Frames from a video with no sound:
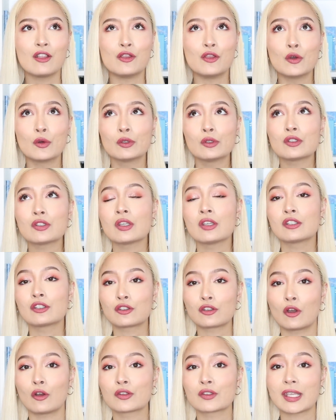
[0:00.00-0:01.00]
those
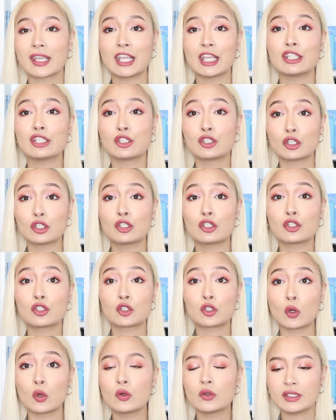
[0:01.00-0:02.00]
songs hit just
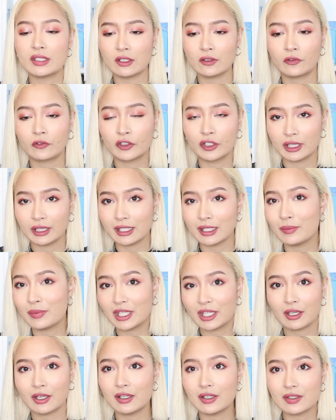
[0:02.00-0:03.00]
so differently
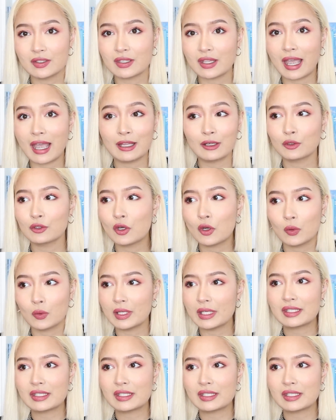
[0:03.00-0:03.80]
because I don't know,